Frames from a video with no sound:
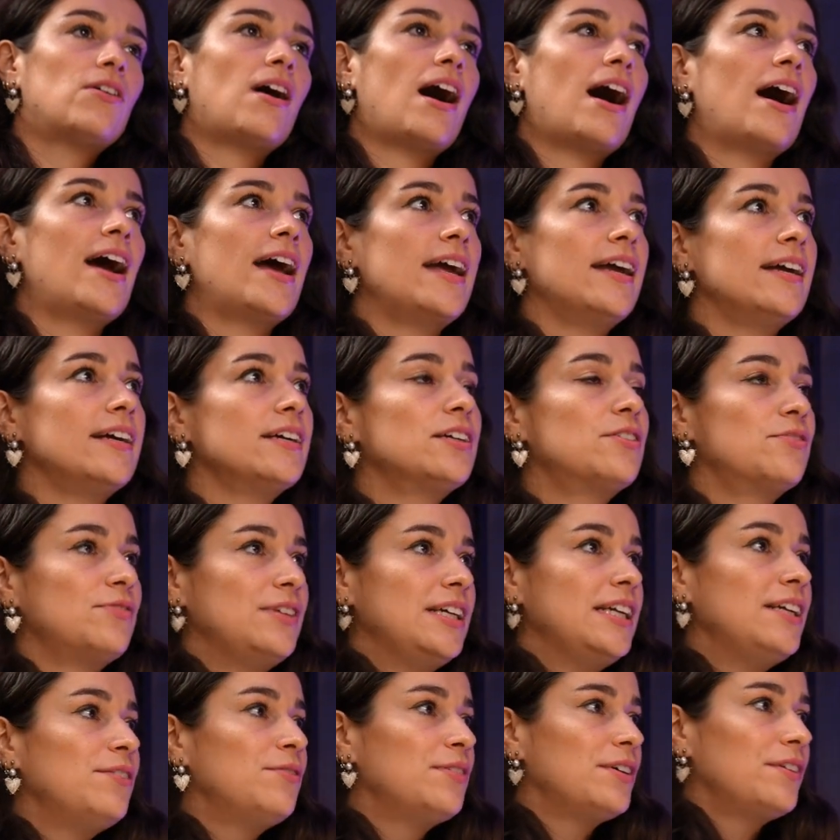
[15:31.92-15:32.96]
I
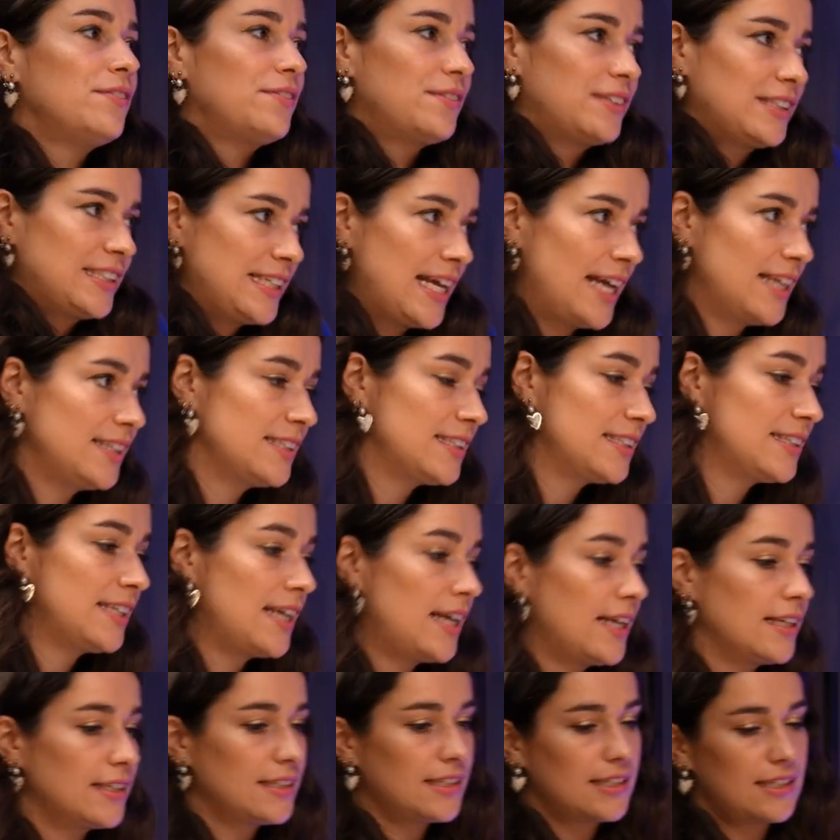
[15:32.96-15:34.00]
agree with the sense
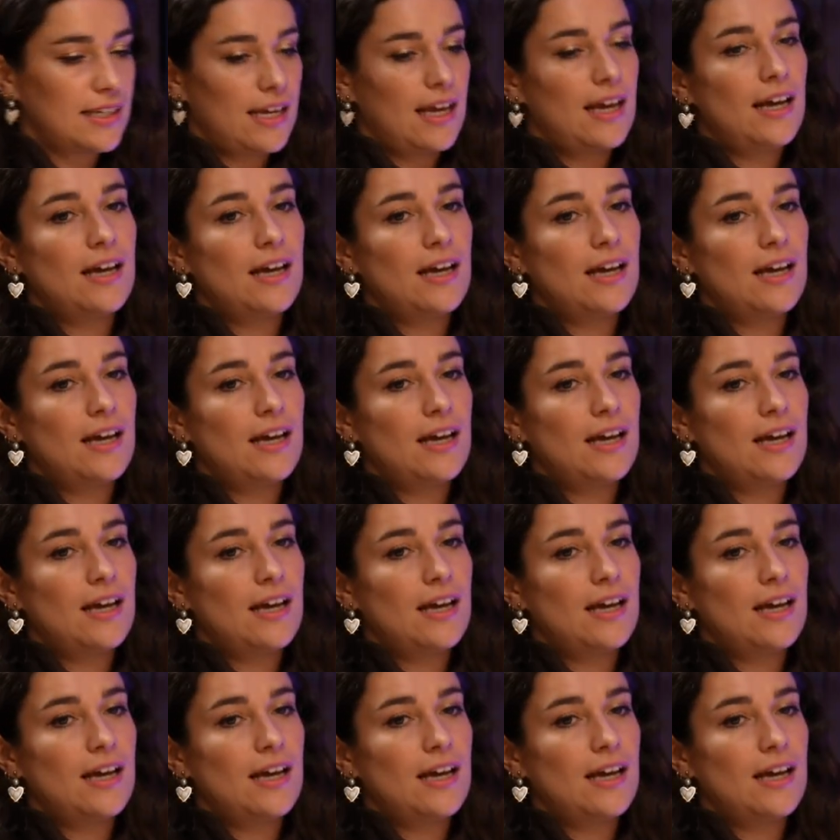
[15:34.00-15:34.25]
that